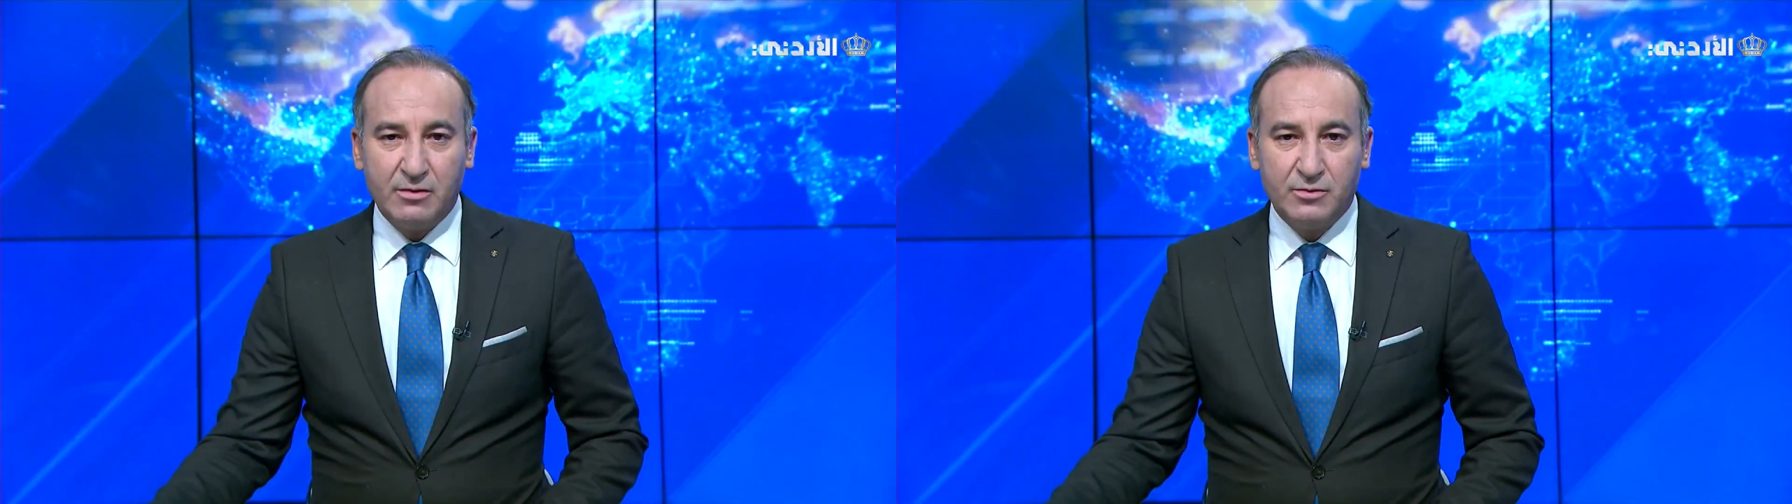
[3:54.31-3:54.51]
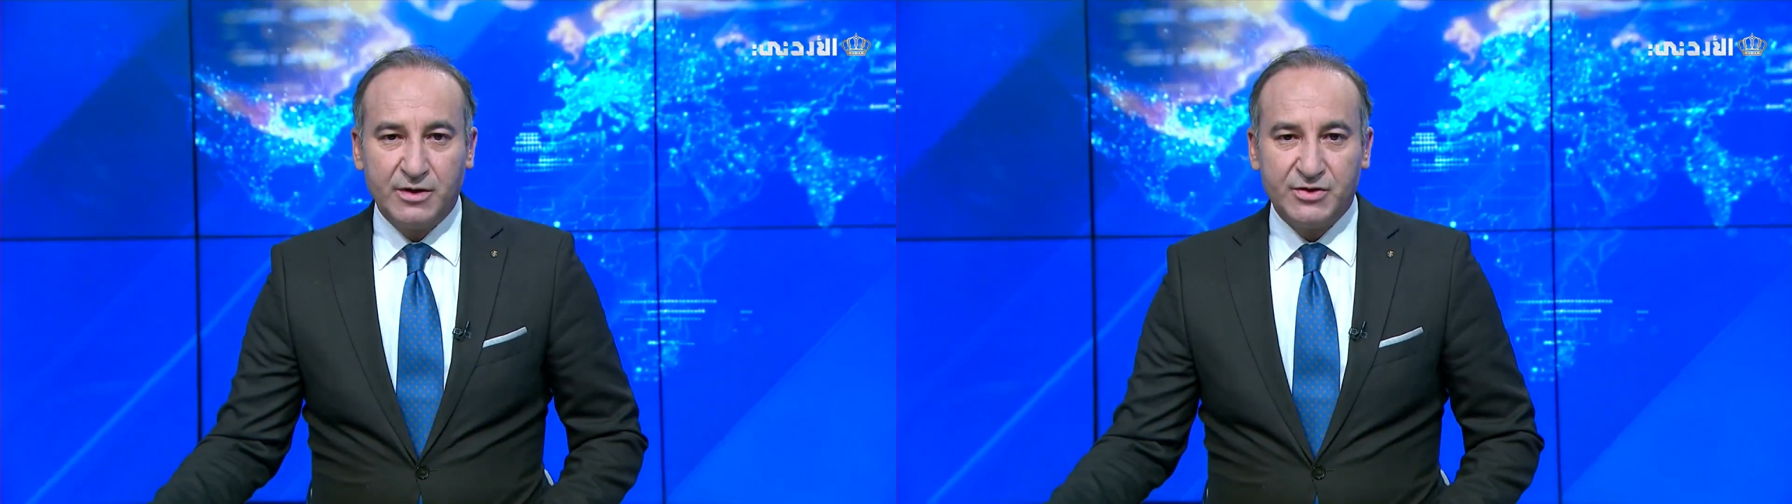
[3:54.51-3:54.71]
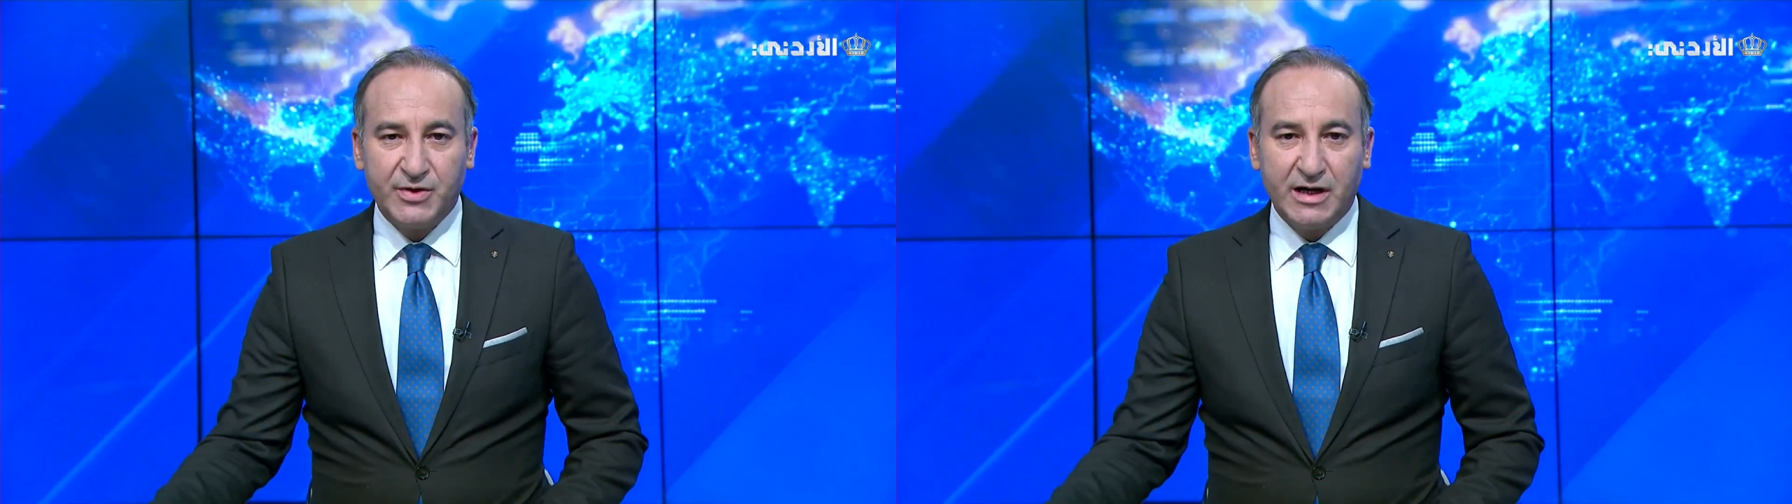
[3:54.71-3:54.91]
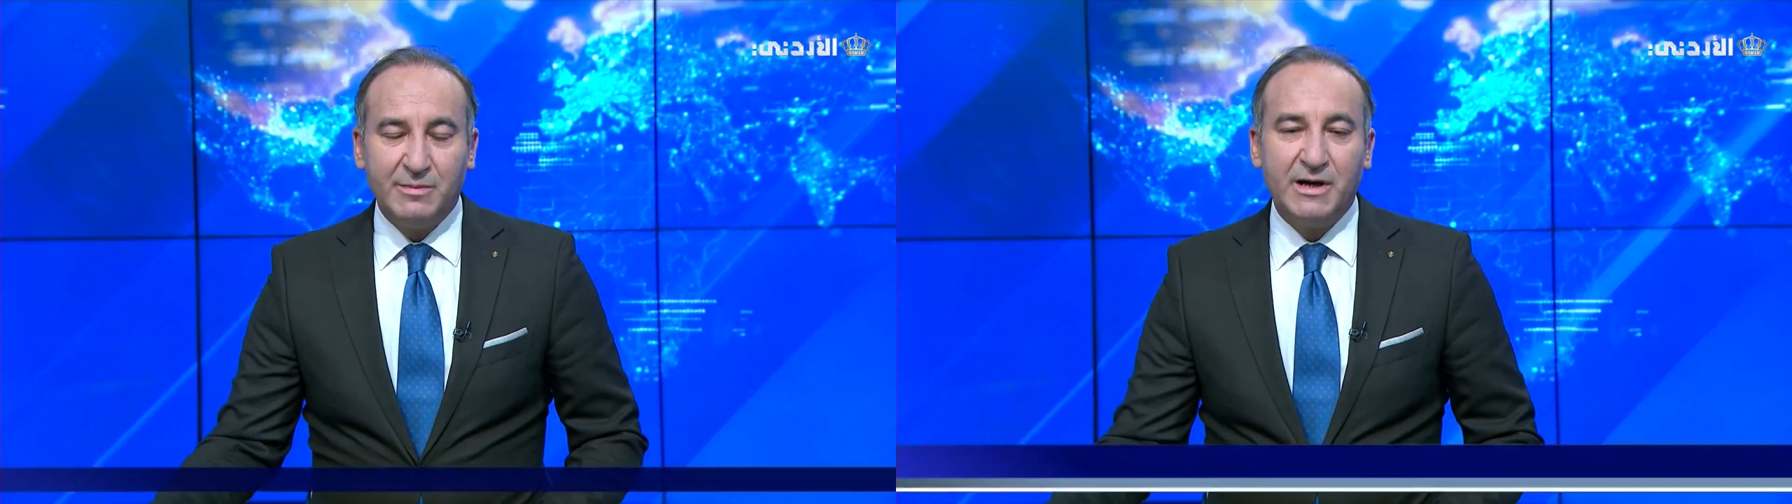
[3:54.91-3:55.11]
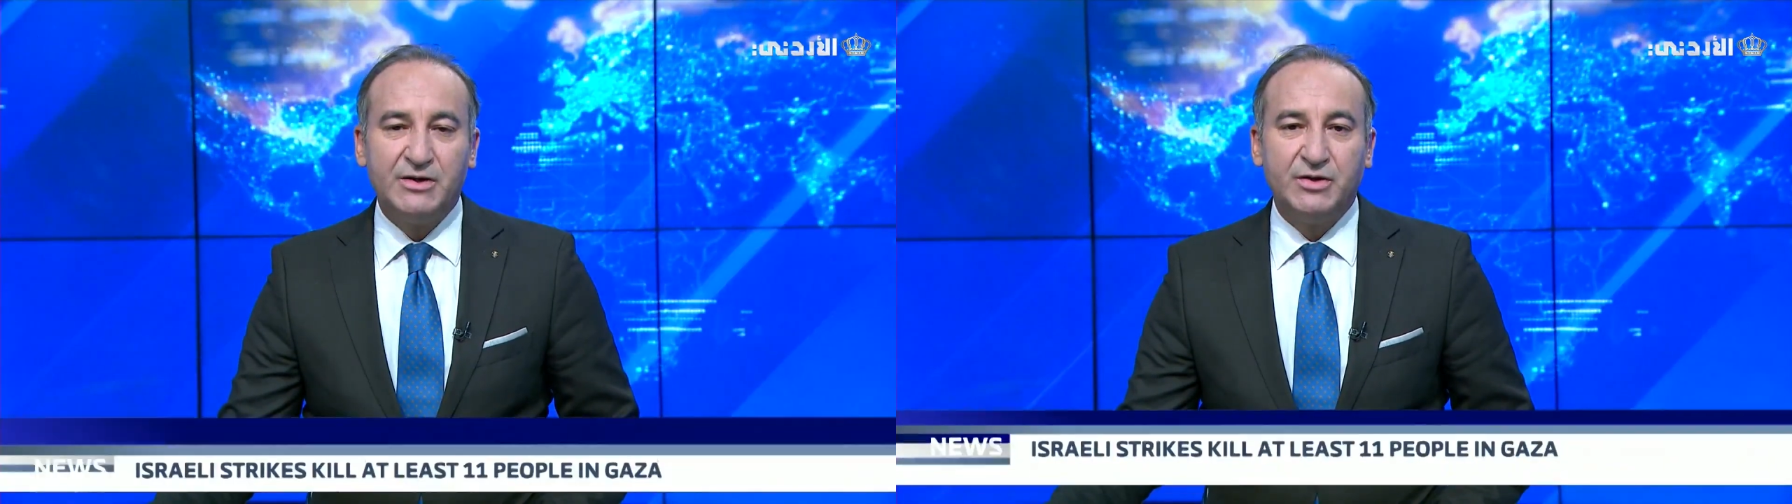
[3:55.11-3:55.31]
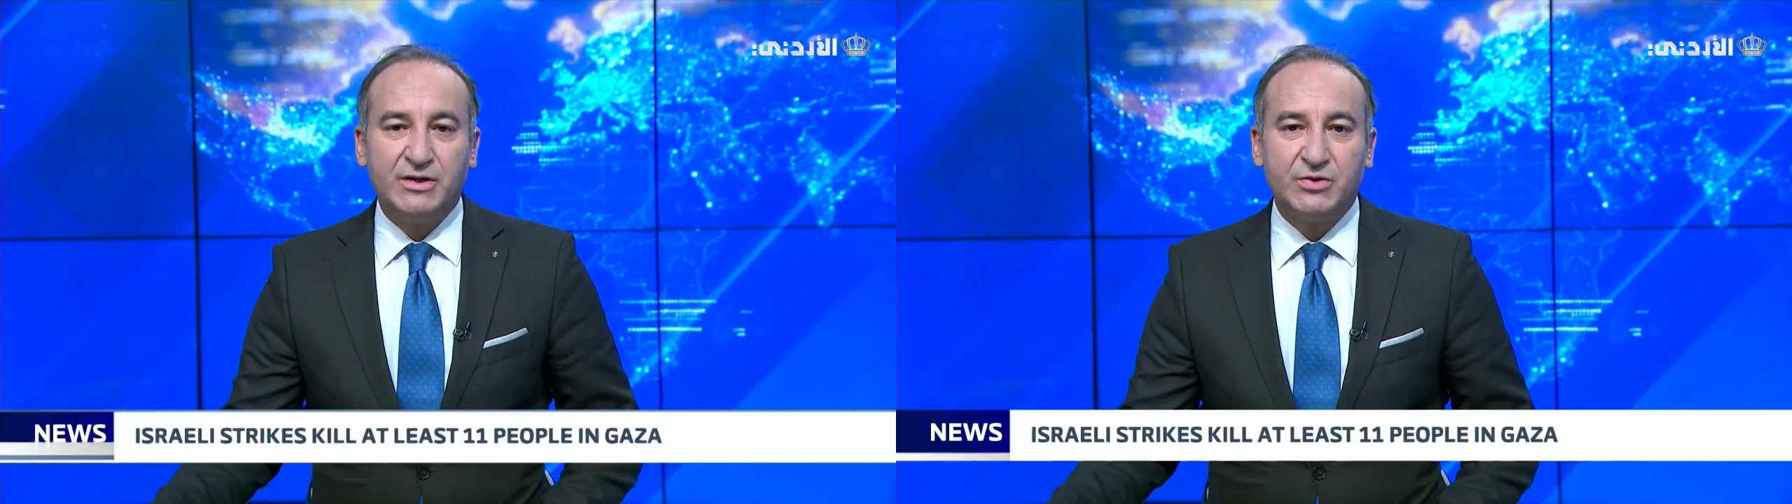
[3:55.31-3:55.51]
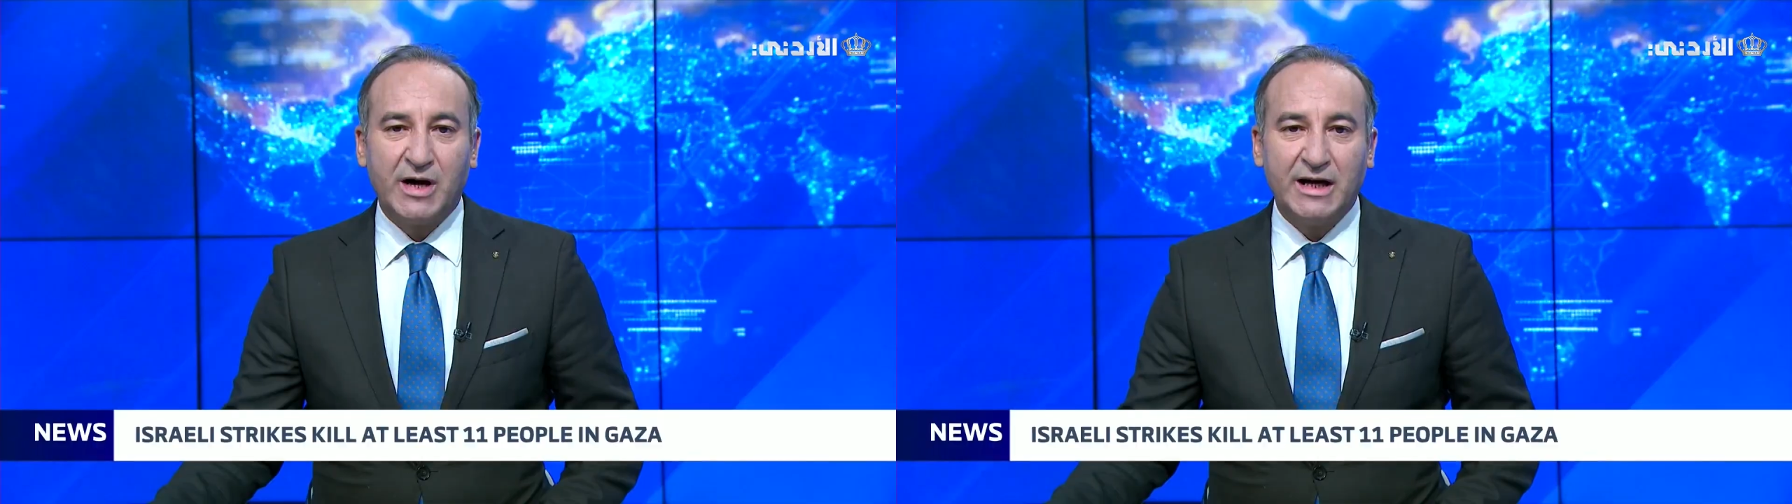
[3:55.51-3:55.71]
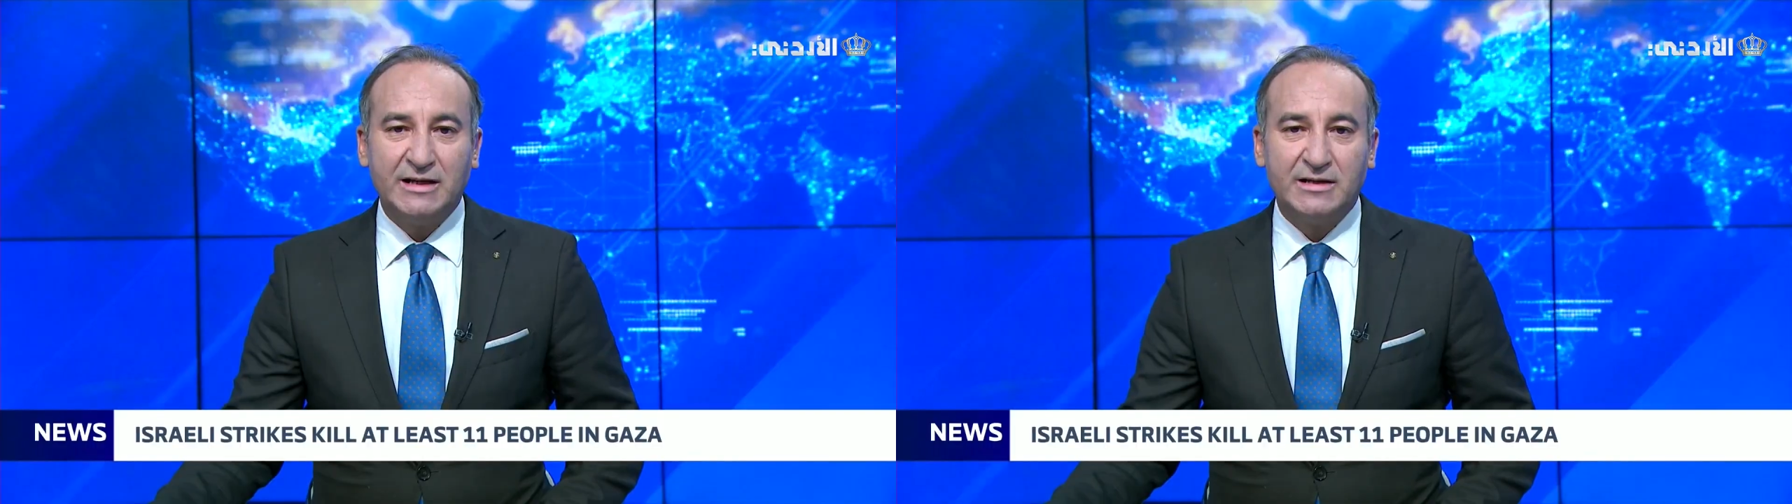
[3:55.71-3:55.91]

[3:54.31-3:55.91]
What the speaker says: where Israeli military strikes